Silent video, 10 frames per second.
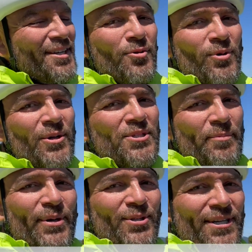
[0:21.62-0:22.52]
Road to
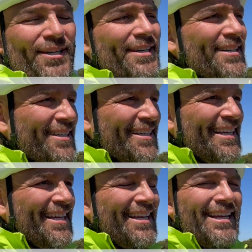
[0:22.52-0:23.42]
Boulder,
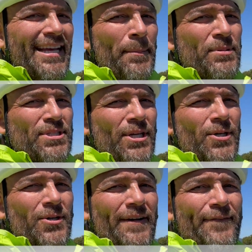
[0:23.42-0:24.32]

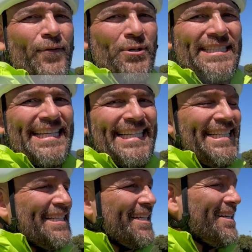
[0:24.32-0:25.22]
episode
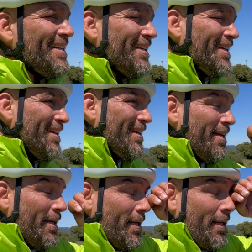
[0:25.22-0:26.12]
14.
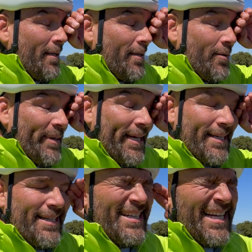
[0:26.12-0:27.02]
Oh man,
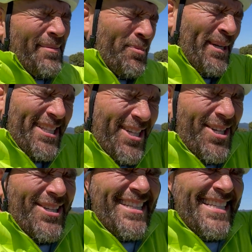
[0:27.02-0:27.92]
a couple weeks
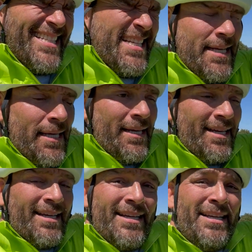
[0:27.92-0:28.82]
ago,
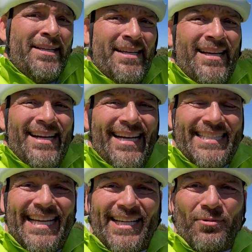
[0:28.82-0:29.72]
I had
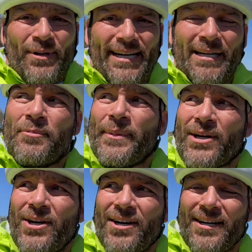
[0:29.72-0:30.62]
taken a ride up in my
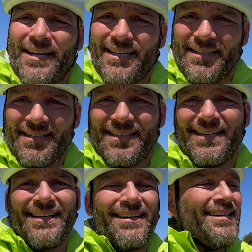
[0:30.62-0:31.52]
car,
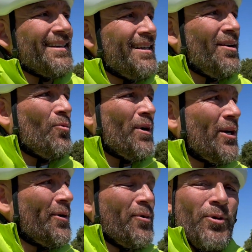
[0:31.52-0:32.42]

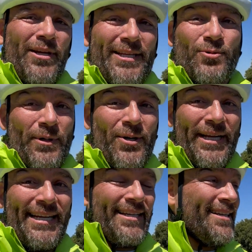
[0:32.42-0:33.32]
wondering where this road
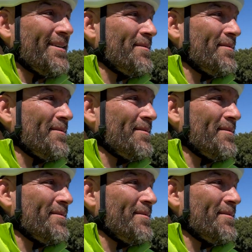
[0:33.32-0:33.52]
ended.